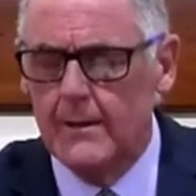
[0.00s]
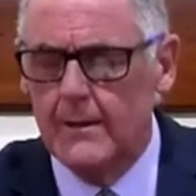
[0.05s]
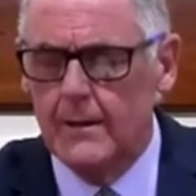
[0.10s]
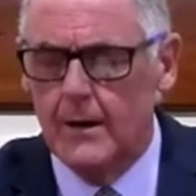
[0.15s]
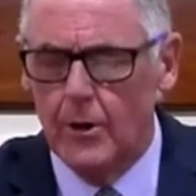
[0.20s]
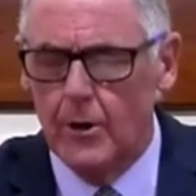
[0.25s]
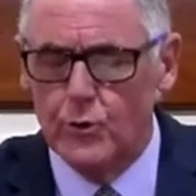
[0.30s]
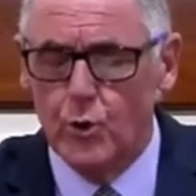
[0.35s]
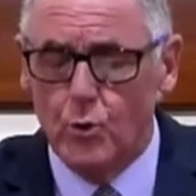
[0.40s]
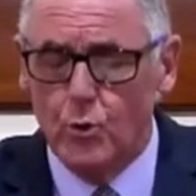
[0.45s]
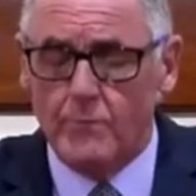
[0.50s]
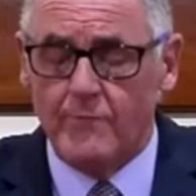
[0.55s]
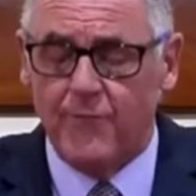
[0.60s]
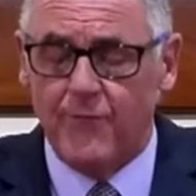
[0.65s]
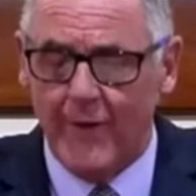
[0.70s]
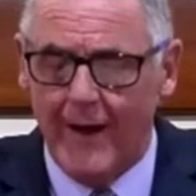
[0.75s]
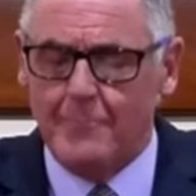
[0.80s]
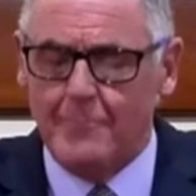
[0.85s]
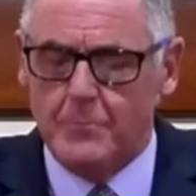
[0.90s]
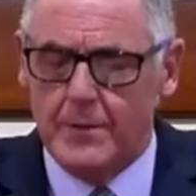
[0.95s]
our own
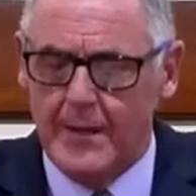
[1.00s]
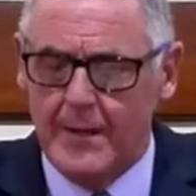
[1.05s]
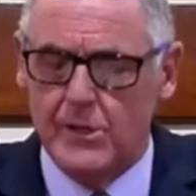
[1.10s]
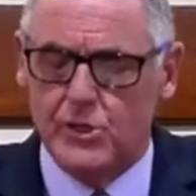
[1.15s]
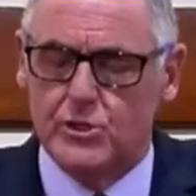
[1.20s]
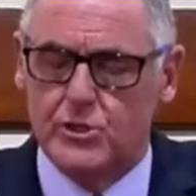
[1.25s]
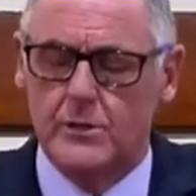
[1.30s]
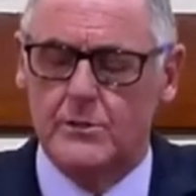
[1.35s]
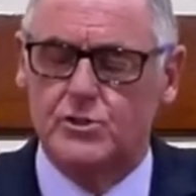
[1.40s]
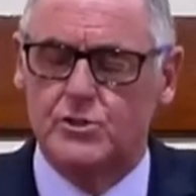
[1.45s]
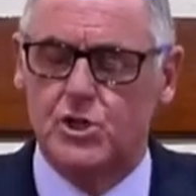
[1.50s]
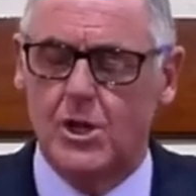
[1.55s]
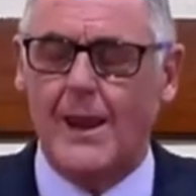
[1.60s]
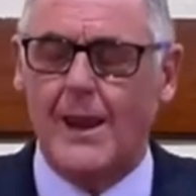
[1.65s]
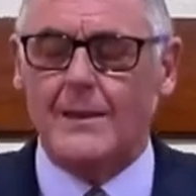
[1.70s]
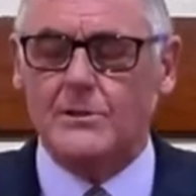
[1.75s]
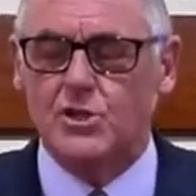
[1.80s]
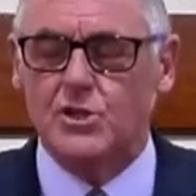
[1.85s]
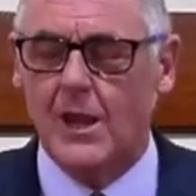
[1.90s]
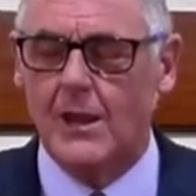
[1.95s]
families are
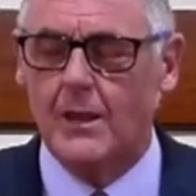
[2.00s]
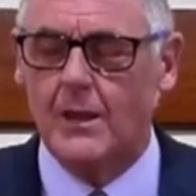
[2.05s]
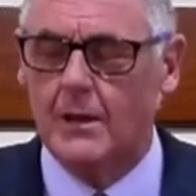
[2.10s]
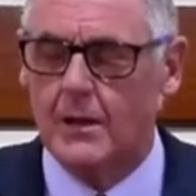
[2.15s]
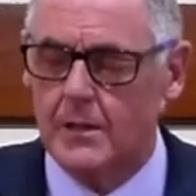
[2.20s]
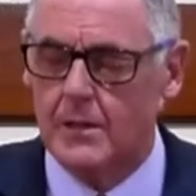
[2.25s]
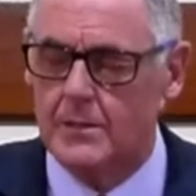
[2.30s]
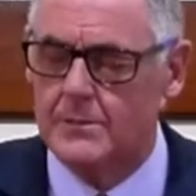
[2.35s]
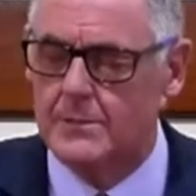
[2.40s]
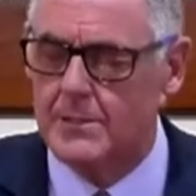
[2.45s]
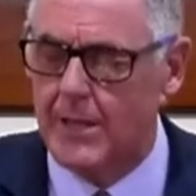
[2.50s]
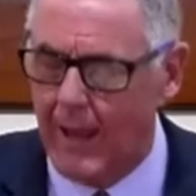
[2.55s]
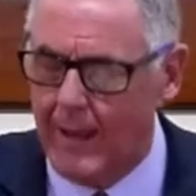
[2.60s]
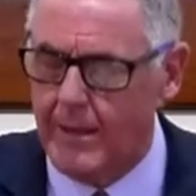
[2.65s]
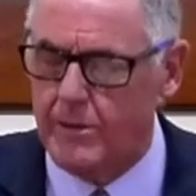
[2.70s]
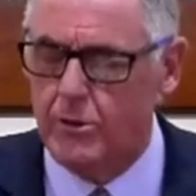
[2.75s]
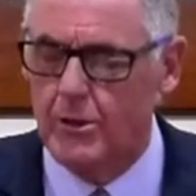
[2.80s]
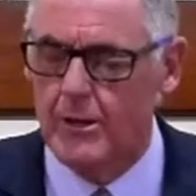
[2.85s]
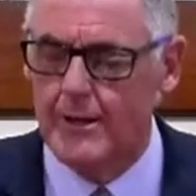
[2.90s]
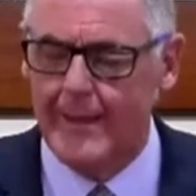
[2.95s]
changing
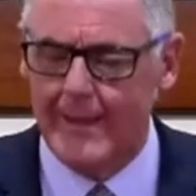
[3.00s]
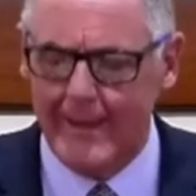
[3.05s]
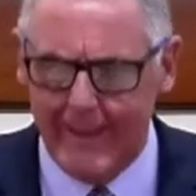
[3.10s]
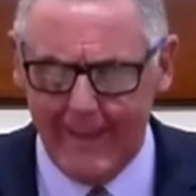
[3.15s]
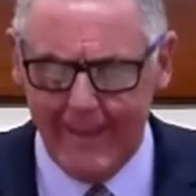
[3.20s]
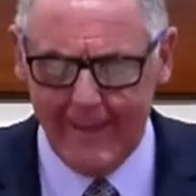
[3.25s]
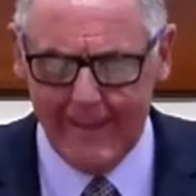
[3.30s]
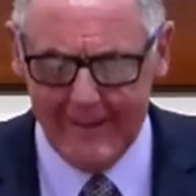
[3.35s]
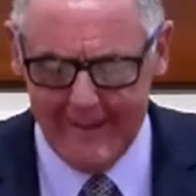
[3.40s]
continually.